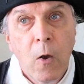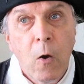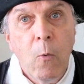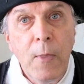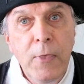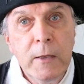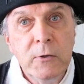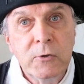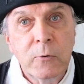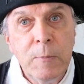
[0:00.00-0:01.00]
or what the
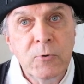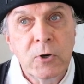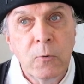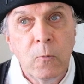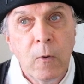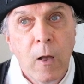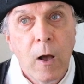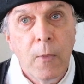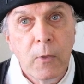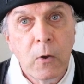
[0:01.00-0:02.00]
inscription
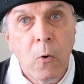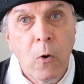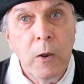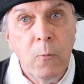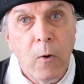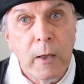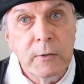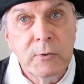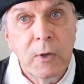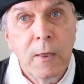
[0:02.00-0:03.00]
on the coin
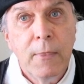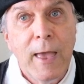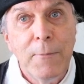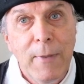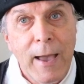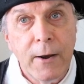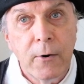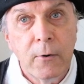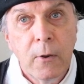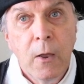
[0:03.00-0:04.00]
was that mattered.